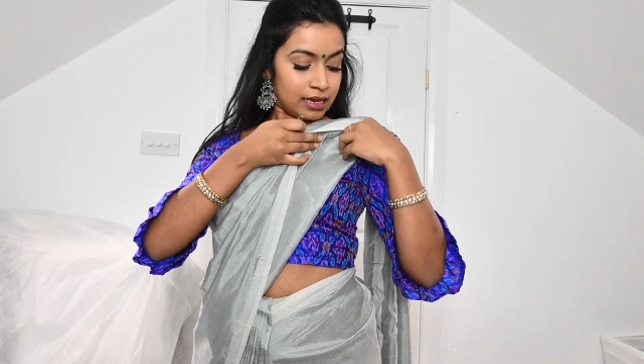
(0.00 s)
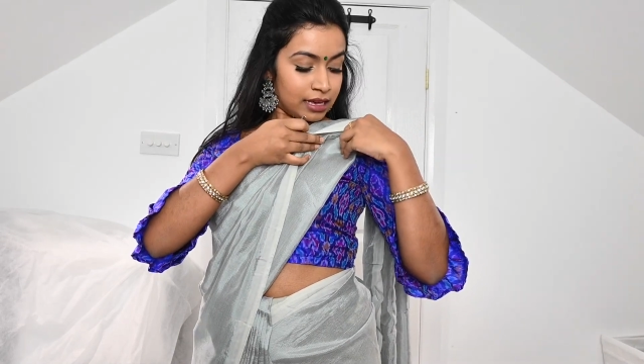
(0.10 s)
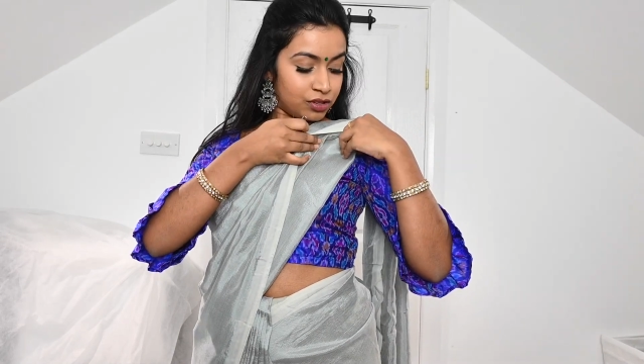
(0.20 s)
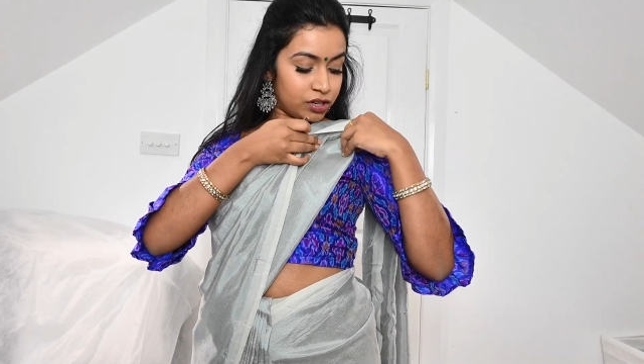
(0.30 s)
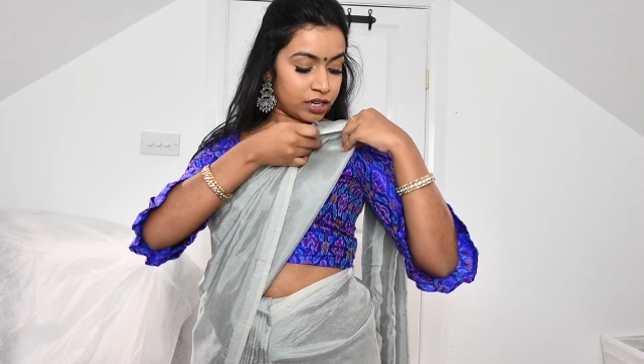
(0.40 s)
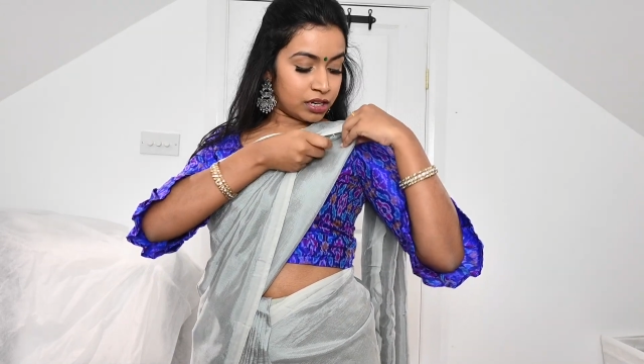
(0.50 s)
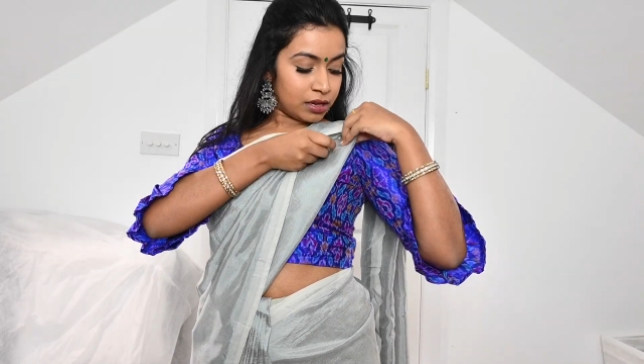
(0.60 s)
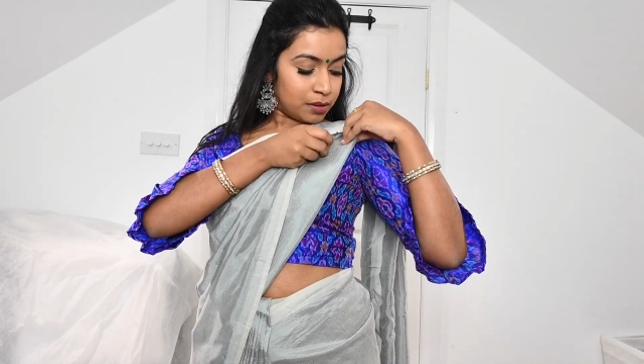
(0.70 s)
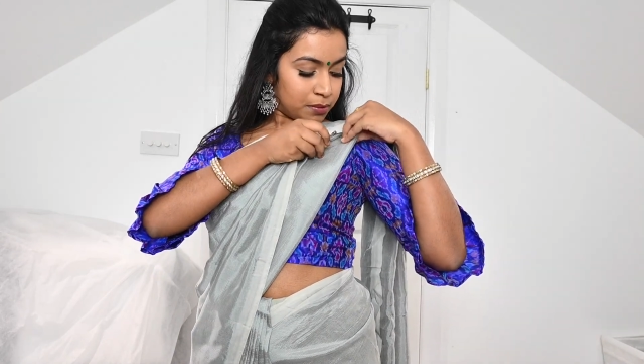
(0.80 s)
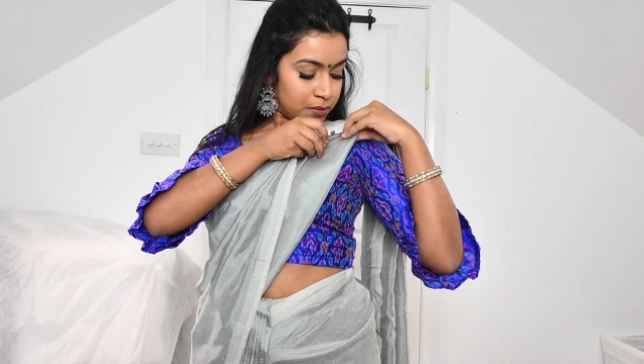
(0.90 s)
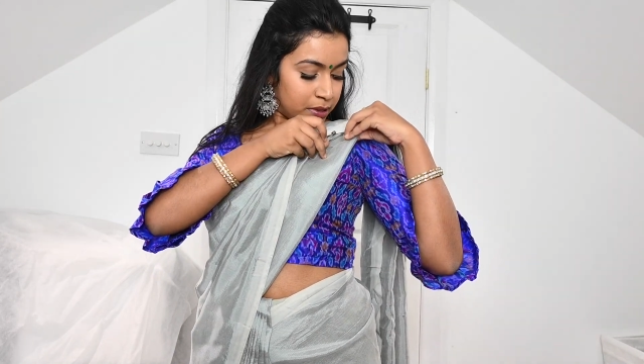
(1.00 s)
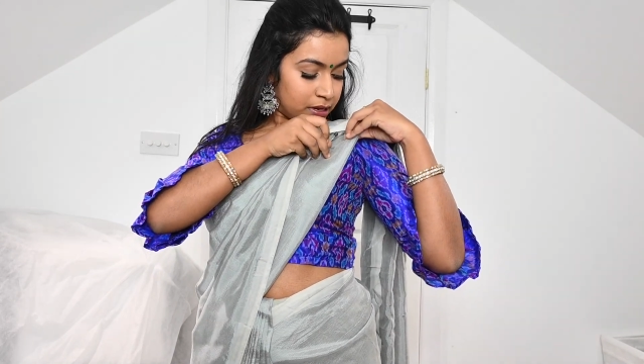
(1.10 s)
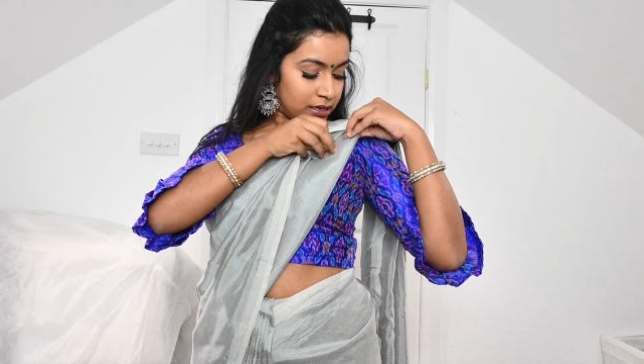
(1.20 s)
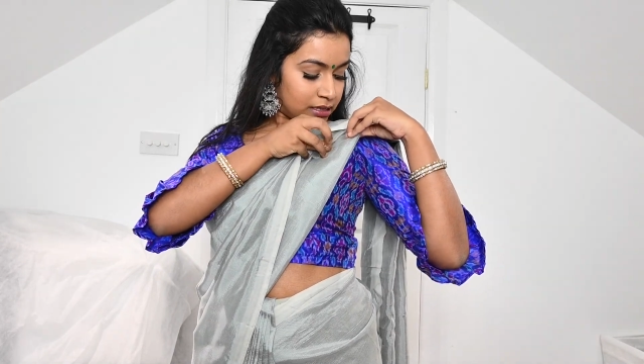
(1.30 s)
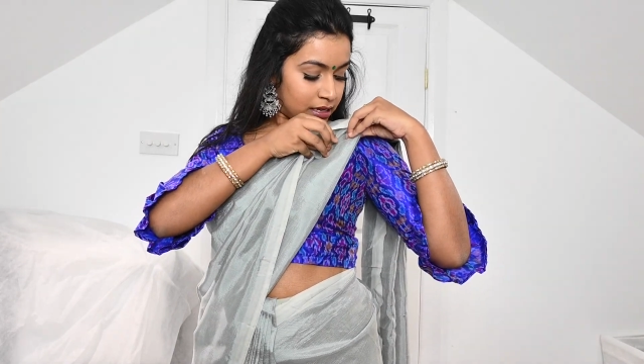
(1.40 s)
and you're going to
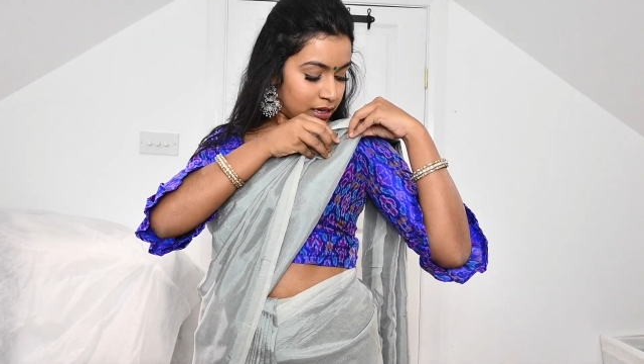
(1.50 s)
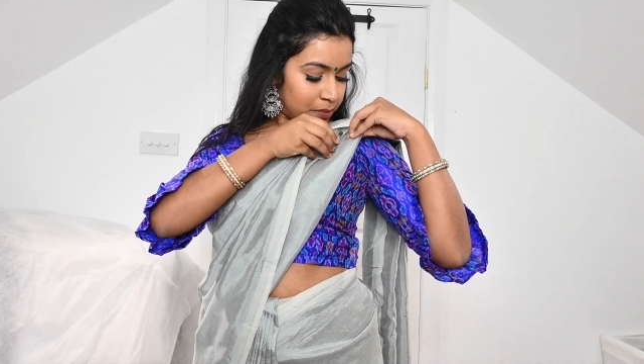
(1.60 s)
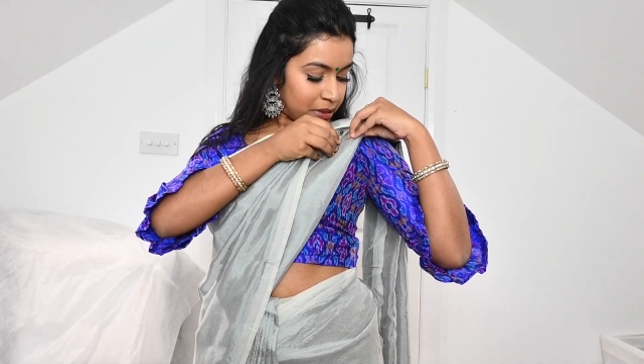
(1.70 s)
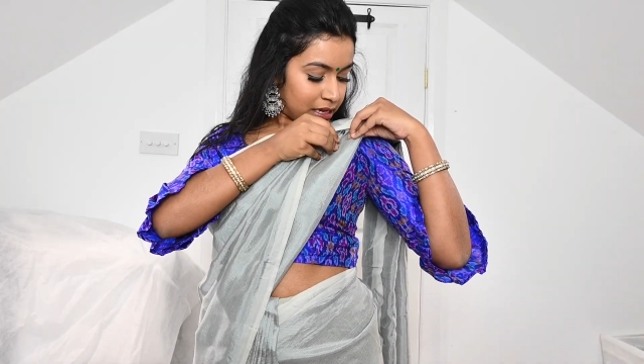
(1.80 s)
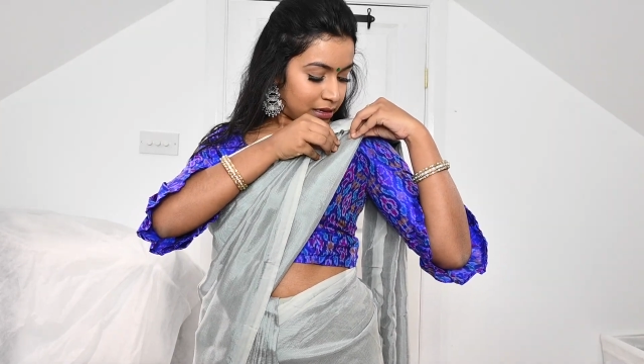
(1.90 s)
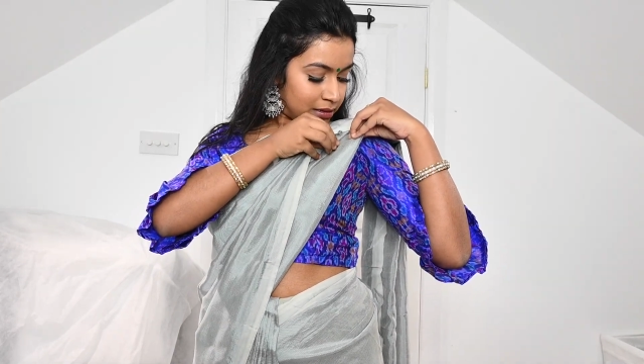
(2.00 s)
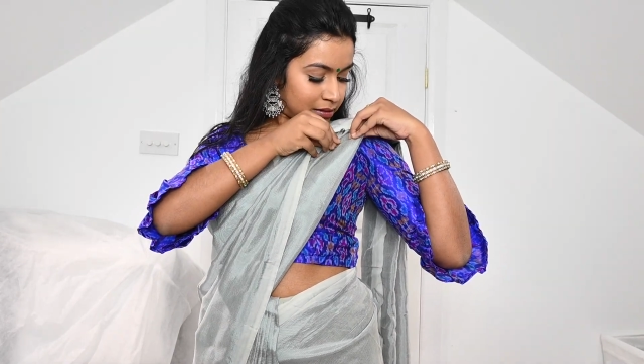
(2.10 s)
put a pin.